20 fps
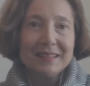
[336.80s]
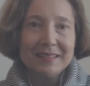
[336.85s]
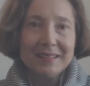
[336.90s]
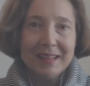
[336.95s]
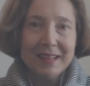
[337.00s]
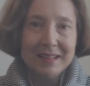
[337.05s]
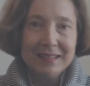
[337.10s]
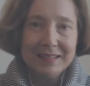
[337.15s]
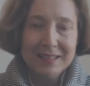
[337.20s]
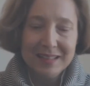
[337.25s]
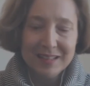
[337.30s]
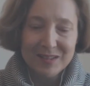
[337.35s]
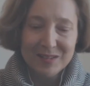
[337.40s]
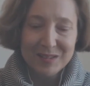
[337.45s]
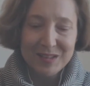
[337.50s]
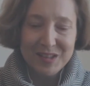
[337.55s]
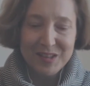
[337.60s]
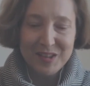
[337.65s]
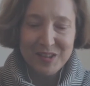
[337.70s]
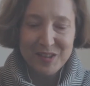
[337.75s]

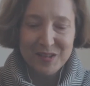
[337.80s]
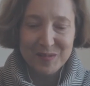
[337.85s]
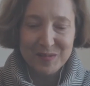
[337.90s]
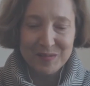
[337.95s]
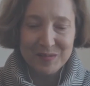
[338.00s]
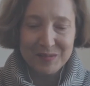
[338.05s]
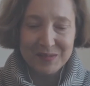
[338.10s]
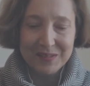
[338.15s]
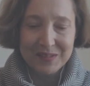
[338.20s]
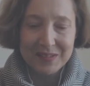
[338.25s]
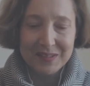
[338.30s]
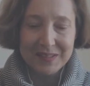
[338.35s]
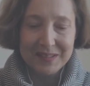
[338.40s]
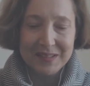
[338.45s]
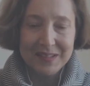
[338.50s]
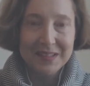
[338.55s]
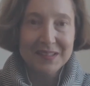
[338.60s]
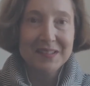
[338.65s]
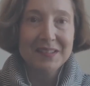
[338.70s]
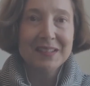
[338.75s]
Technical issues.
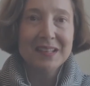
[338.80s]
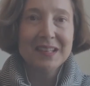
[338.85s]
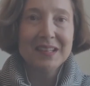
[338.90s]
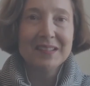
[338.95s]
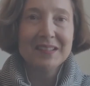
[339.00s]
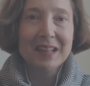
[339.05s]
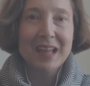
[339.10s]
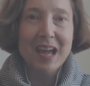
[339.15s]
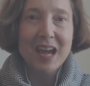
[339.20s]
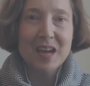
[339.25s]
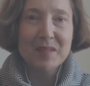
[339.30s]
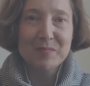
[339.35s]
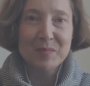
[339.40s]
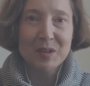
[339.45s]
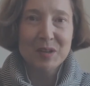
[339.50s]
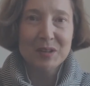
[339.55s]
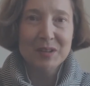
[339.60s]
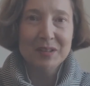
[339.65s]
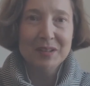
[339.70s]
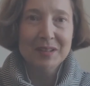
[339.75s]
These things
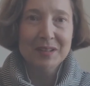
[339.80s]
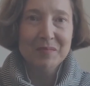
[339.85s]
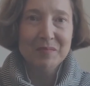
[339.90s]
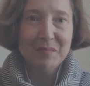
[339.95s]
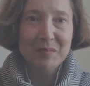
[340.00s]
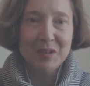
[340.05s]
happen,